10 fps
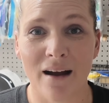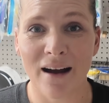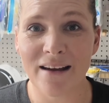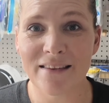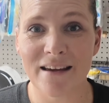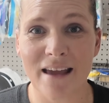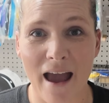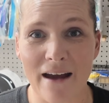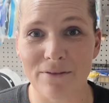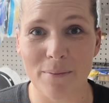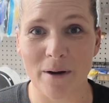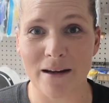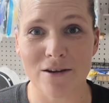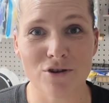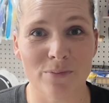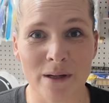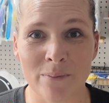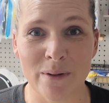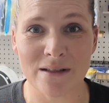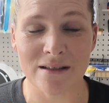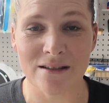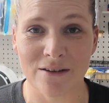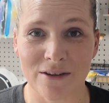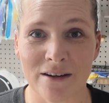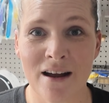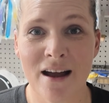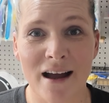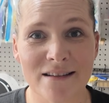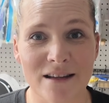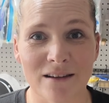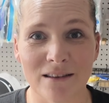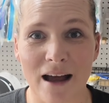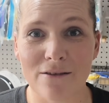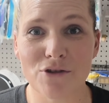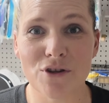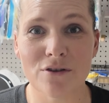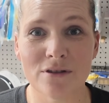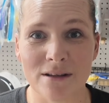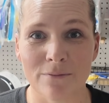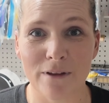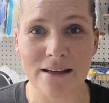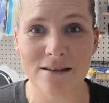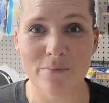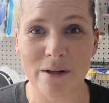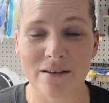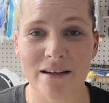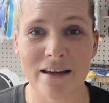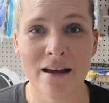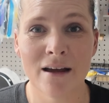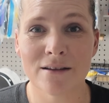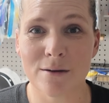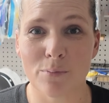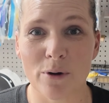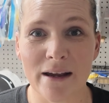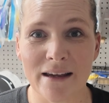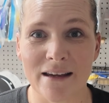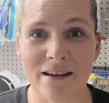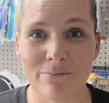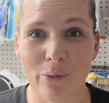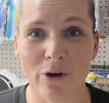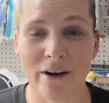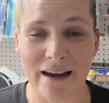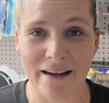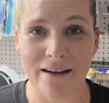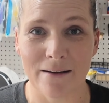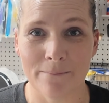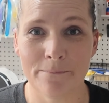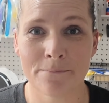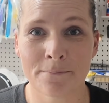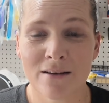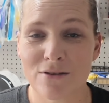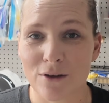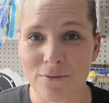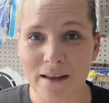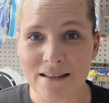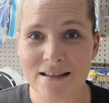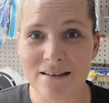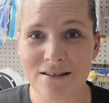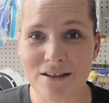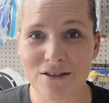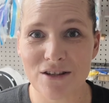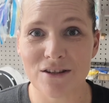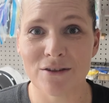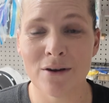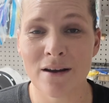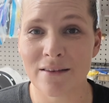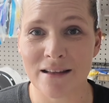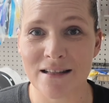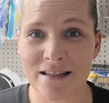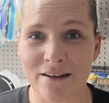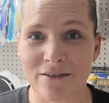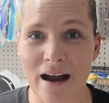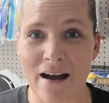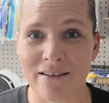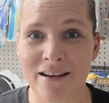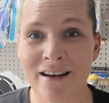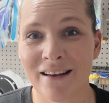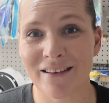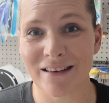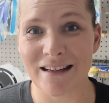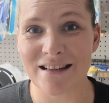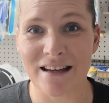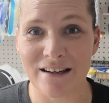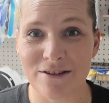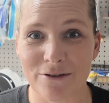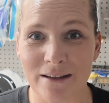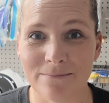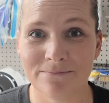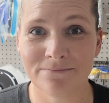I think everybody should be a business owner as it allows you some flexibility to bring in more income. So if that sounds good to you, then stick around. Let's get into it.